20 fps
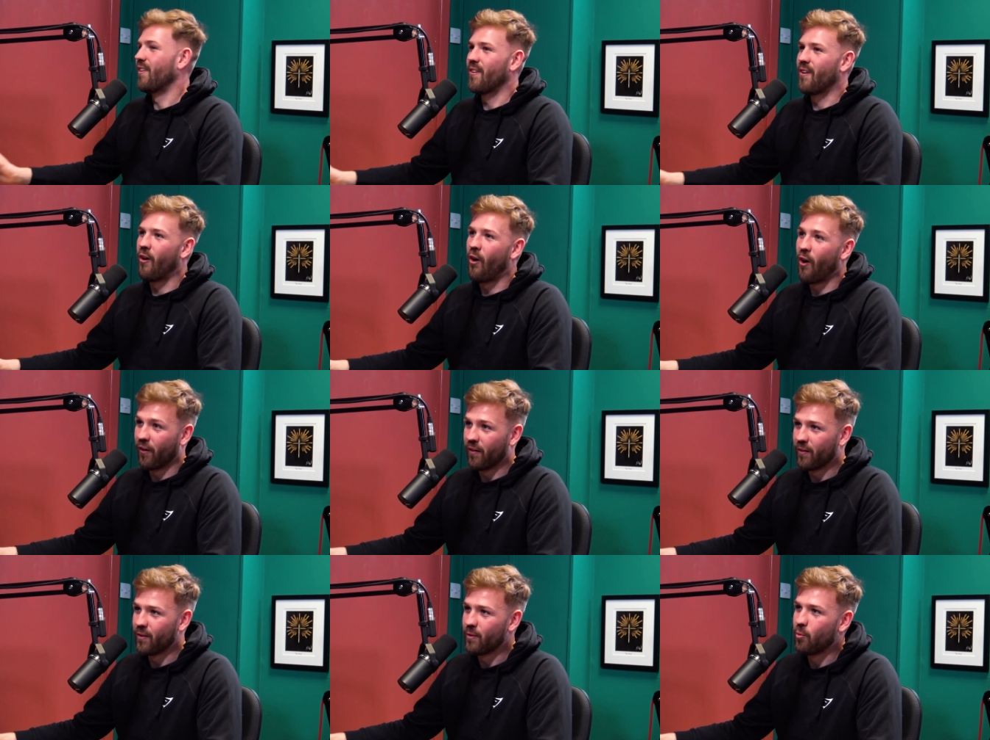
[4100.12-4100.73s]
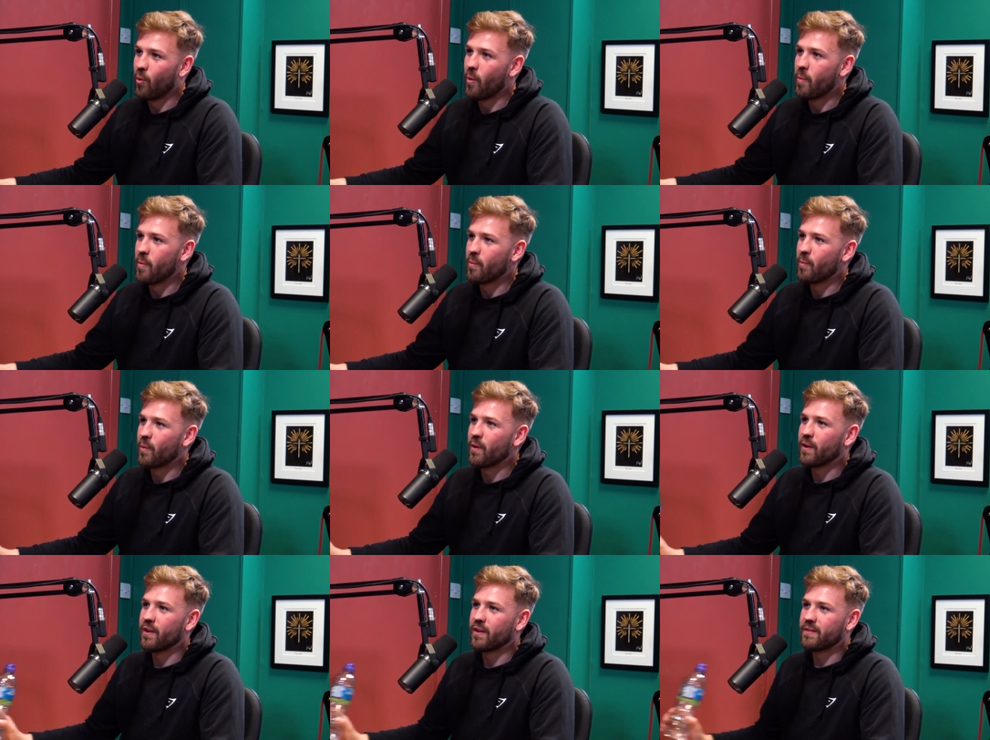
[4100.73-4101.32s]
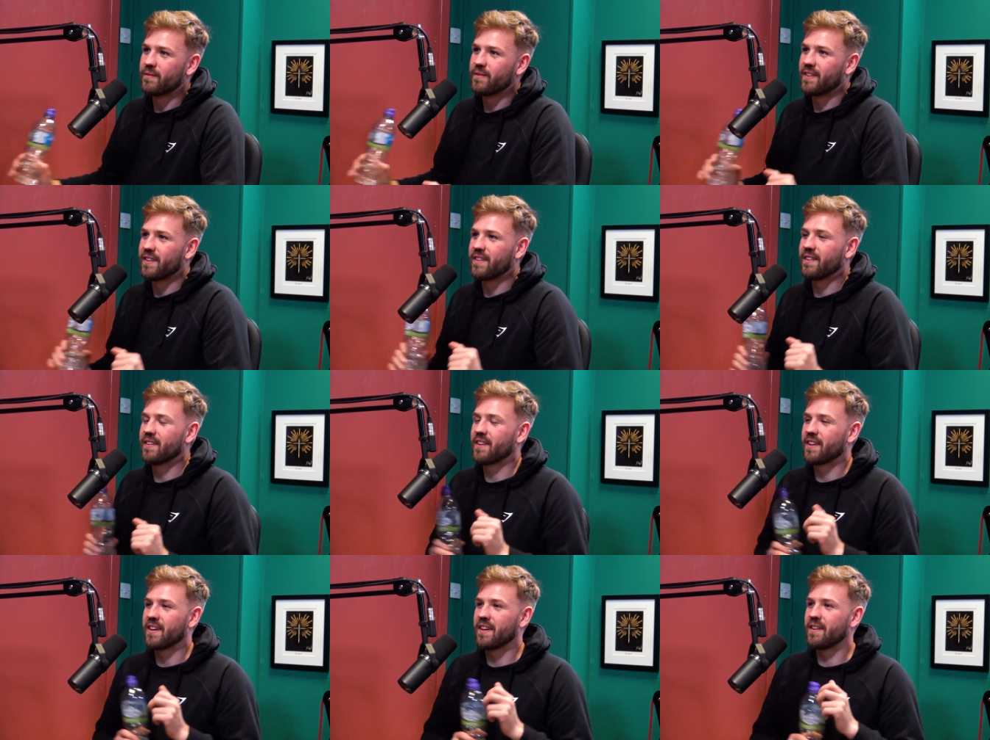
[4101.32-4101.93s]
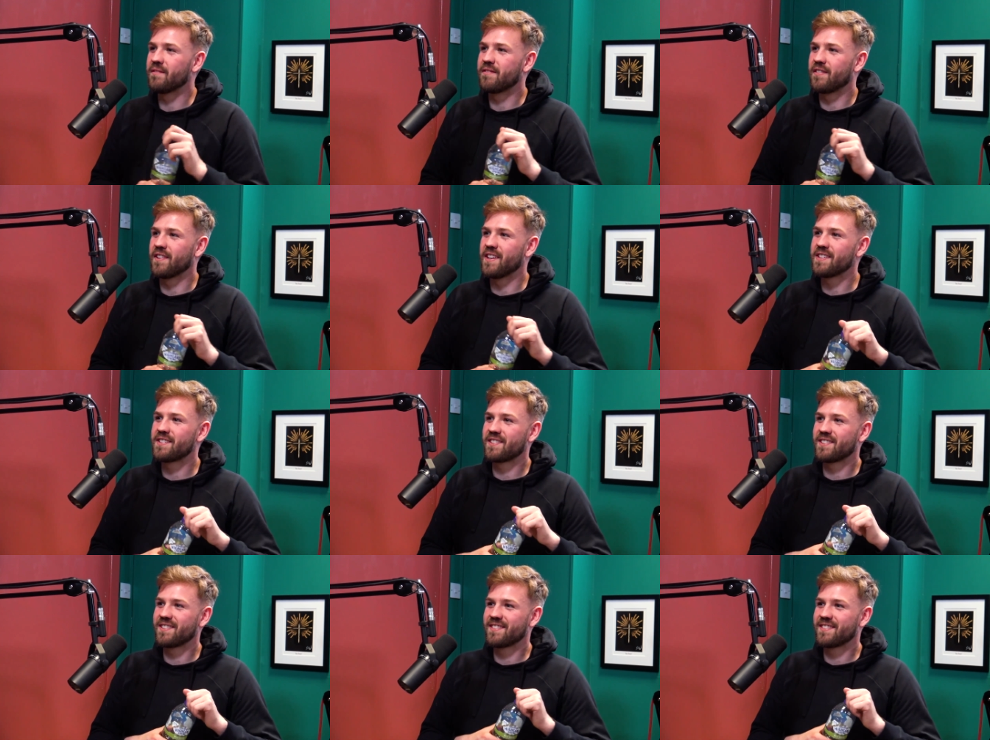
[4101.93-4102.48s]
or a woman with a the green with face. the green